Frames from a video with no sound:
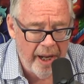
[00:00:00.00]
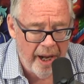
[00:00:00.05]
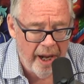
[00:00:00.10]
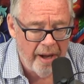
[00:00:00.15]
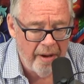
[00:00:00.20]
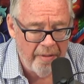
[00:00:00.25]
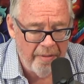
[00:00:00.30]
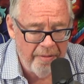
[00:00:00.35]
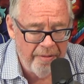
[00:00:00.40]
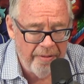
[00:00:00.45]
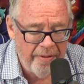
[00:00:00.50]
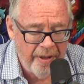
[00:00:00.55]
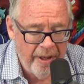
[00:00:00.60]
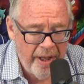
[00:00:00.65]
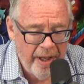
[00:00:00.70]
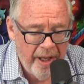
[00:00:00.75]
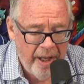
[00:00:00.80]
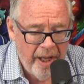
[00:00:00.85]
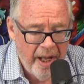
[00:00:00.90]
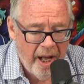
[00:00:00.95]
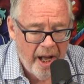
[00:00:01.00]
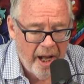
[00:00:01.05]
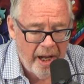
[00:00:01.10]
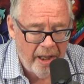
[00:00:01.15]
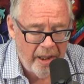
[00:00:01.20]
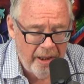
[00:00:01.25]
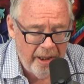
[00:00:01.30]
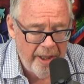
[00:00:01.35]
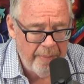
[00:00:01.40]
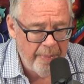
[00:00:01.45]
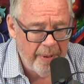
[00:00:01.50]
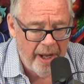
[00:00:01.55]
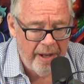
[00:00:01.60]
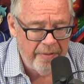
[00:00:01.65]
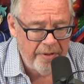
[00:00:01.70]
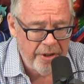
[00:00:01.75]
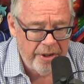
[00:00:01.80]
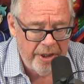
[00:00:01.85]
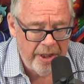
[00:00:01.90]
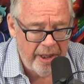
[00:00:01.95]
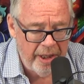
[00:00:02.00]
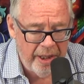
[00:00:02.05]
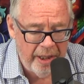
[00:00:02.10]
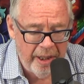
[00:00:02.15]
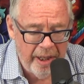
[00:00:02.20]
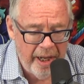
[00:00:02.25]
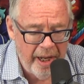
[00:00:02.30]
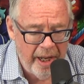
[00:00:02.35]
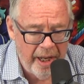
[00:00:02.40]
of a clip I've seen.